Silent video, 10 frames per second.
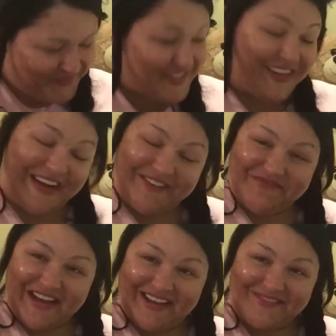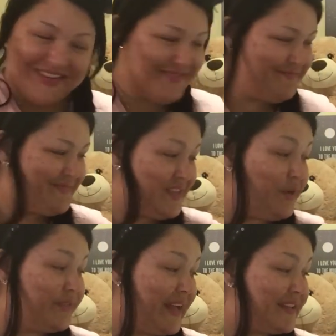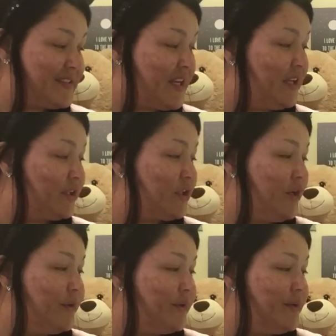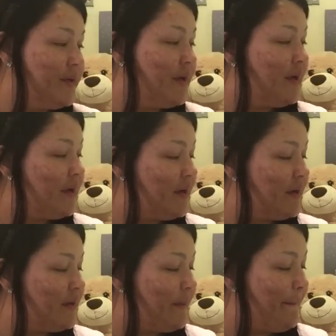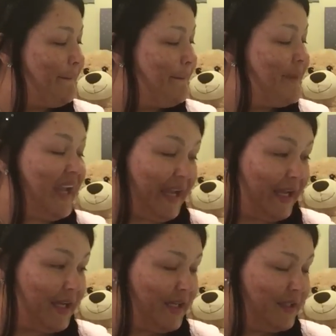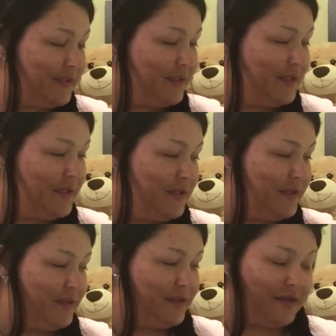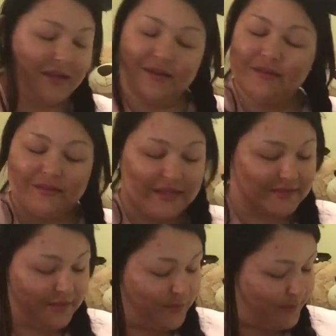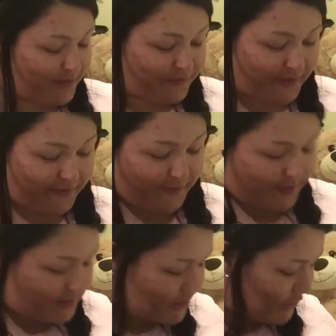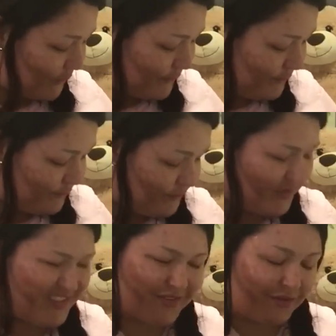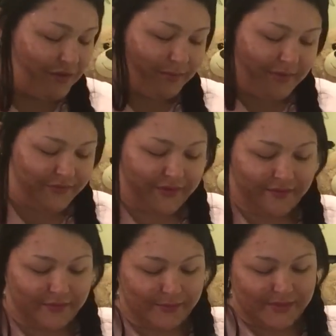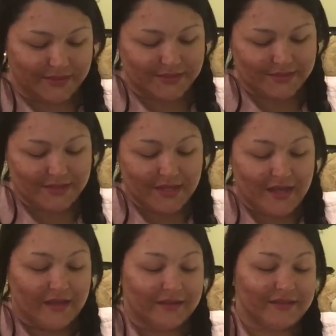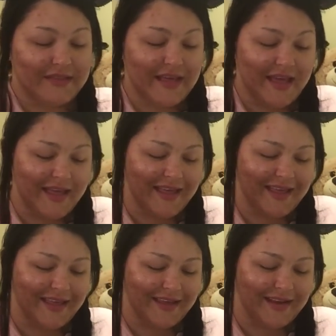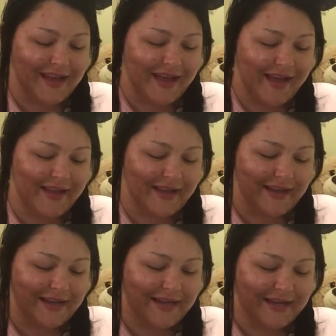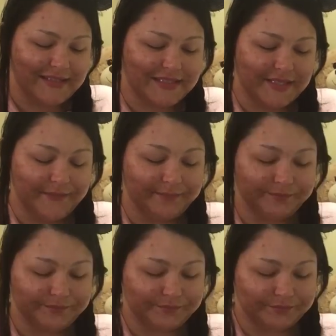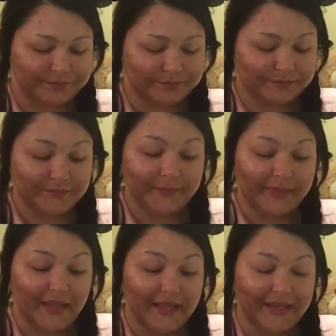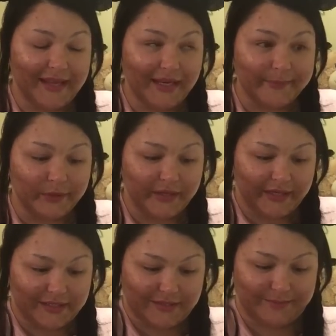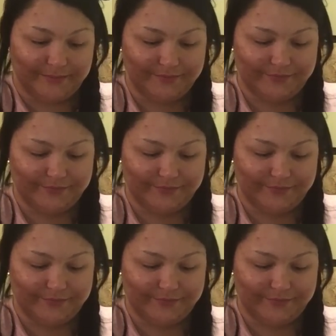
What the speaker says: So I have that one. Oh, that's color code pink. That's like one of my favorite ones too. These are all my favorite ones. Then I got in Animal Kingdom,